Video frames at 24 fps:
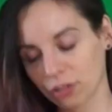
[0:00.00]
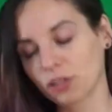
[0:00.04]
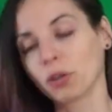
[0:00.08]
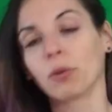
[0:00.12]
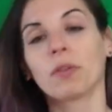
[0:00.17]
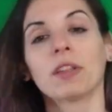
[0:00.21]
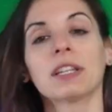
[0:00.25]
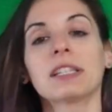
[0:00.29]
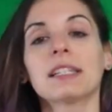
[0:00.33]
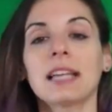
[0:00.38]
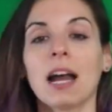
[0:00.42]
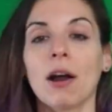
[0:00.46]
So
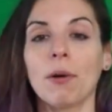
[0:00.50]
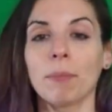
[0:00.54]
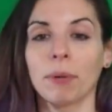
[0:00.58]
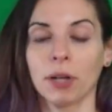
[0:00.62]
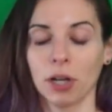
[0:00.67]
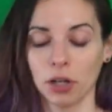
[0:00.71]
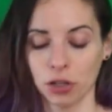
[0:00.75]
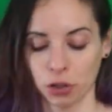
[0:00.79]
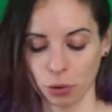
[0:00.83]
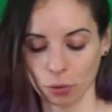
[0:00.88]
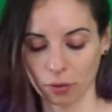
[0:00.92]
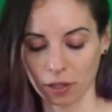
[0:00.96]
this is how I'm
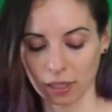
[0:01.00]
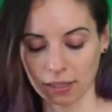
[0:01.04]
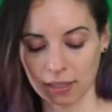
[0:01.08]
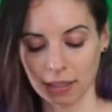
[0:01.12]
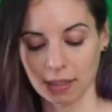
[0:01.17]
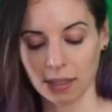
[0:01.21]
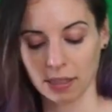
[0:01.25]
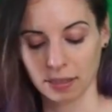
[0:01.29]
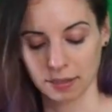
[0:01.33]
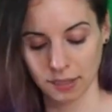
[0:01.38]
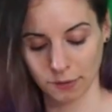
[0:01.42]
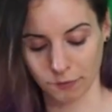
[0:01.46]
gonna do things a
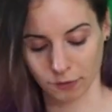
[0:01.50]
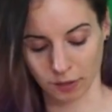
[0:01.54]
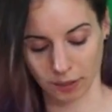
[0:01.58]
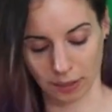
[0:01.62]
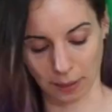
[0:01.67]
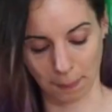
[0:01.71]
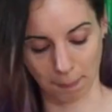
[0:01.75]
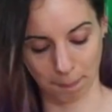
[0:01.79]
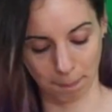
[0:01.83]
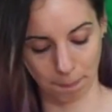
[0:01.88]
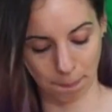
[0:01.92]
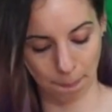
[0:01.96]
little
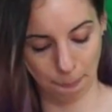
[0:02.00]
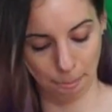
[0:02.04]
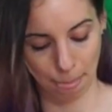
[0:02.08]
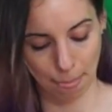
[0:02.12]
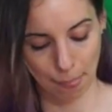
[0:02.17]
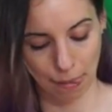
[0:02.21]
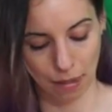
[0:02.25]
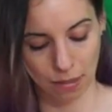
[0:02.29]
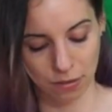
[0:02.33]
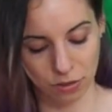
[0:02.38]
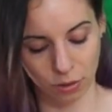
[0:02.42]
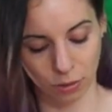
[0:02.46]
differently.
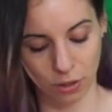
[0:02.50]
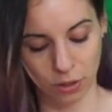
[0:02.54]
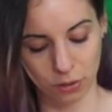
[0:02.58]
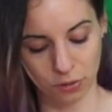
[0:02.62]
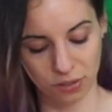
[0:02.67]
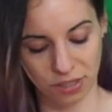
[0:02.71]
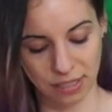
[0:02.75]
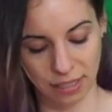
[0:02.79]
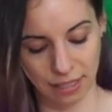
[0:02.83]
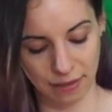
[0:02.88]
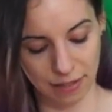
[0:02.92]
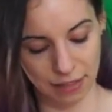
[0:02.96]
So you
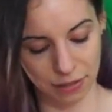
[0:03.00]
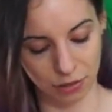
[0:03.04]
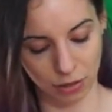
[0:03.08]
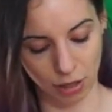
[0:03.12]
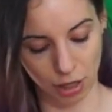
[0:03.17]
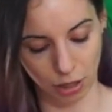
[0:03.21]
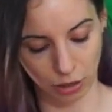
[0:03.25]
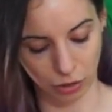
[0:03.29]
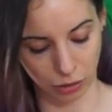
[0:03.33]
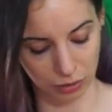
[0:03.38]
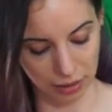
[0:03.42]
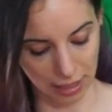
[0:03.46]
see these are
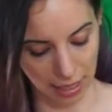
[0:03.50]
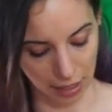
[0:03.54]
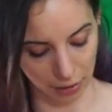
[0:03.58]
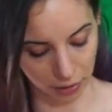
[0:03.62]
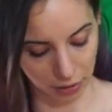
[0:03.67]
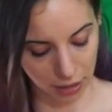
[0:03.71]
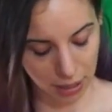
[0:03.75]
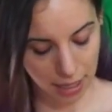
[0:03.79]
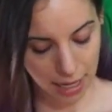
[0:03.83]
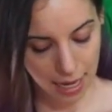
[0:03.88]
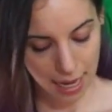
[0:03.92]
all glued down.